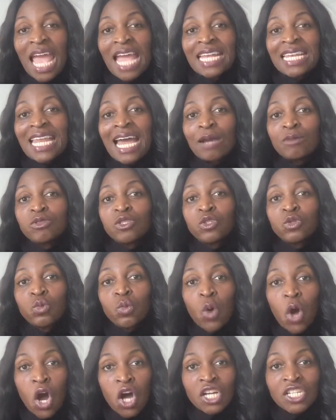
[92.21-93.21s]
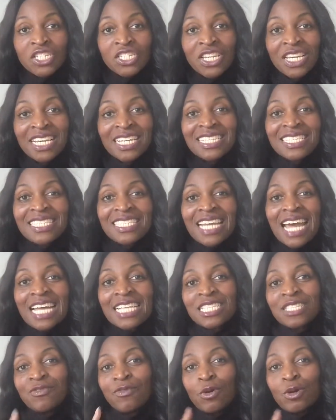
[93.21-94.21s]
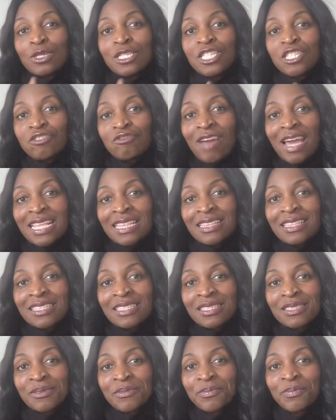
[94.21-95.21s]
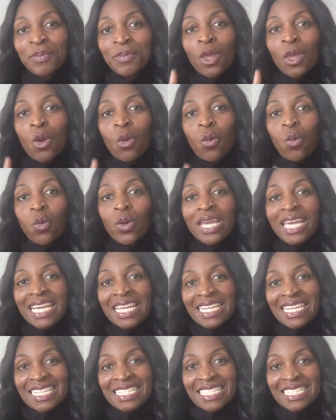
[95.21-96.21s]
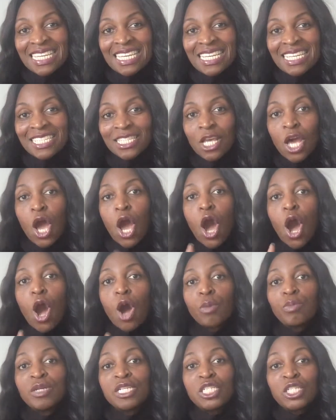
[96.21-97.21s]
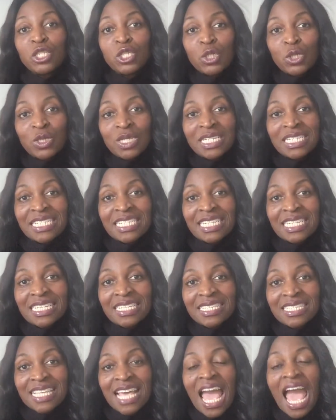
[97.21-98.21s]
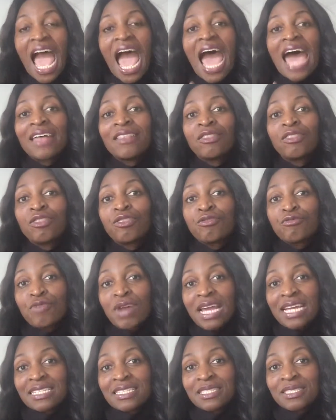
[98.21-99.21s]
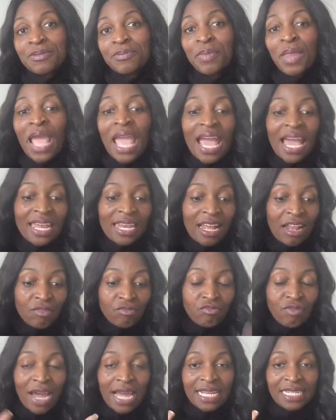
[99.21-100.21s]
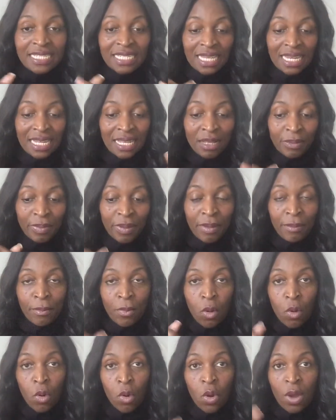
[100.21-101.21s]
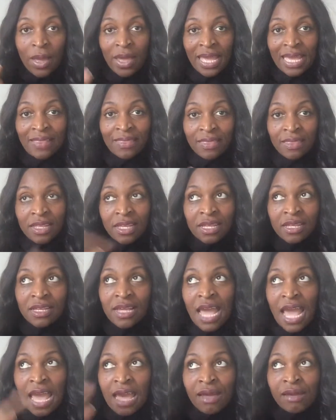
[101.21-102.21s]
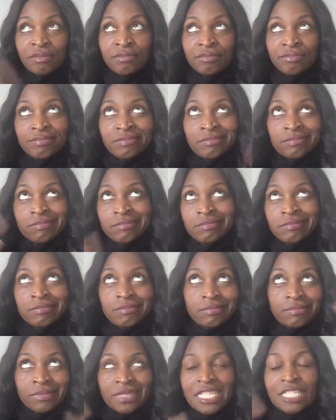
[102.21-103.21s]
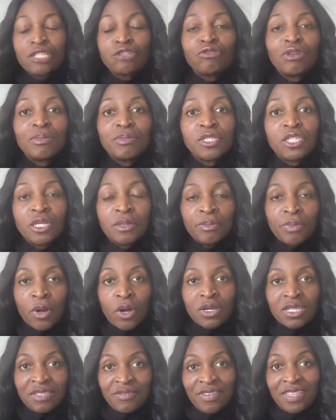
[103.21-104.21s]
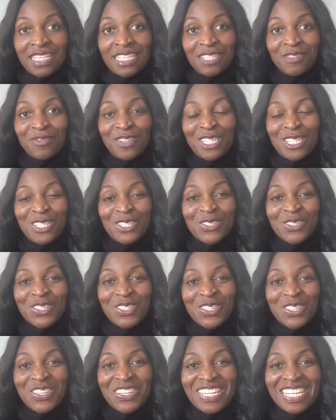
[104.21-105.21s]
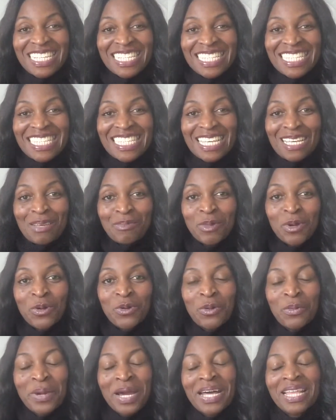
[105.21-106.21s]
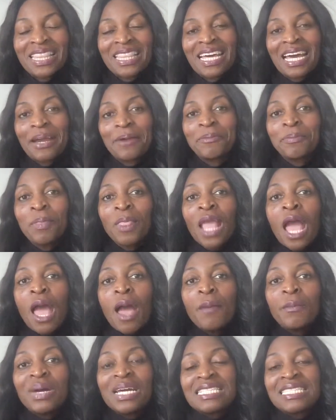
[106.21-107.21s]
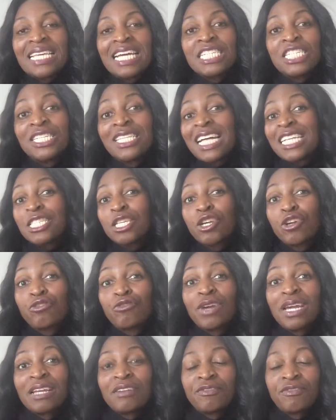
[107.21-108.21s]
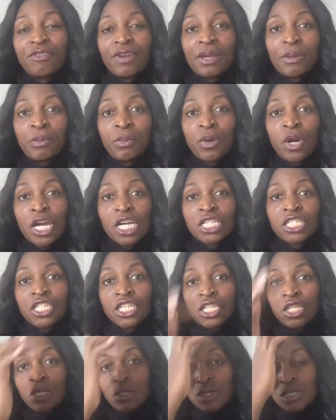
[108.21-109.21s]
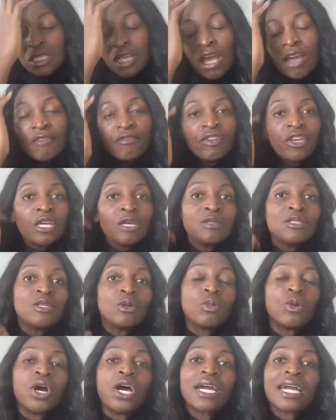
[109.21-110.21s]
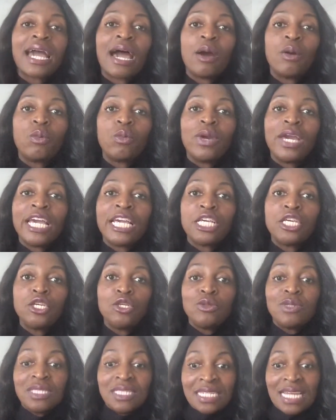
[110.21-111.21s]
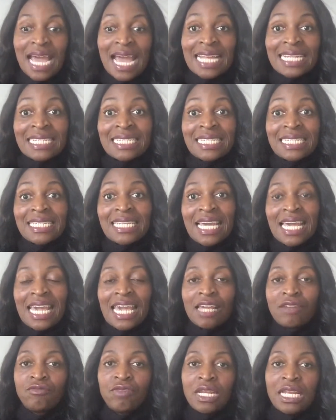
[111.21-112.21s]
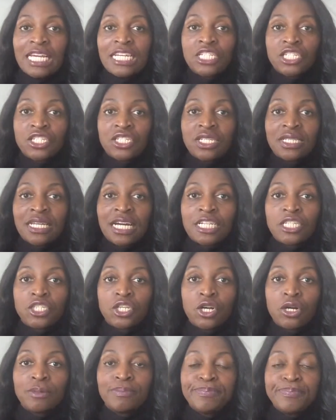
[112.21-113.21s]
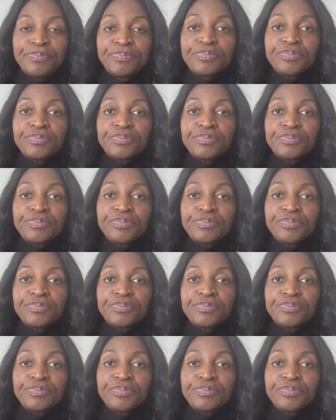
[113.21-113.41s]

Now, SWOT stands for strengths, weaknesses, opportunities and threats. And I'll write a little bit more in the description box for this video so you can see more about that. But essentially that's a great framework to use for you to work out where you stand today in relation to that job.